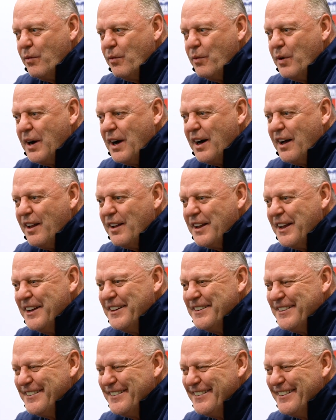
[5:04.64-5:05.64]
Well,
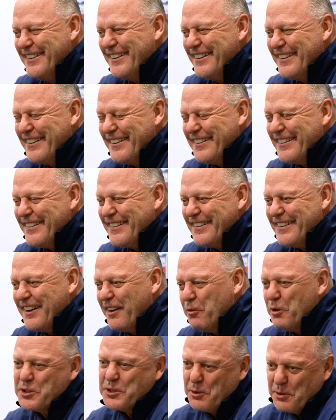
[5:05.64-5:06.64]

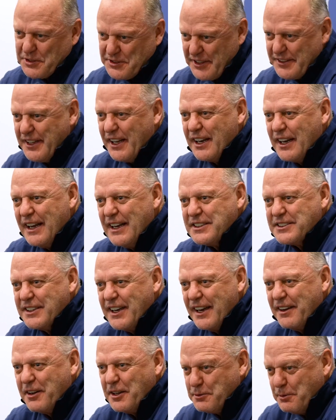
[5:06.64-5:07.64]
wish you would have said that last
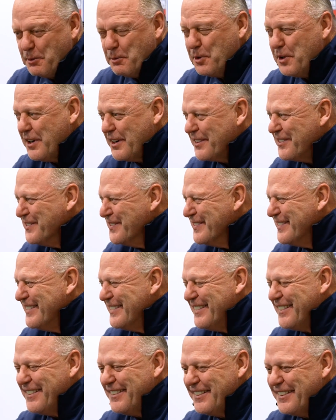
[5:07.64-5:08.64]
game because we won.
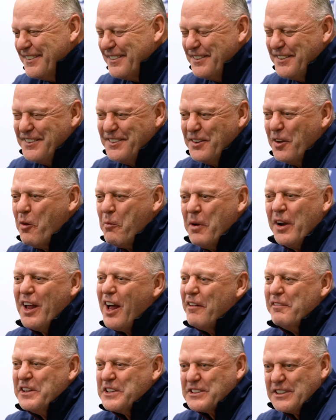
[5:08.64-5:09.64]
No, but
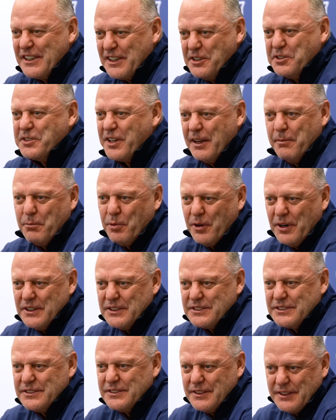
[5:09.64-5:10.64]
obviously you're 10 points.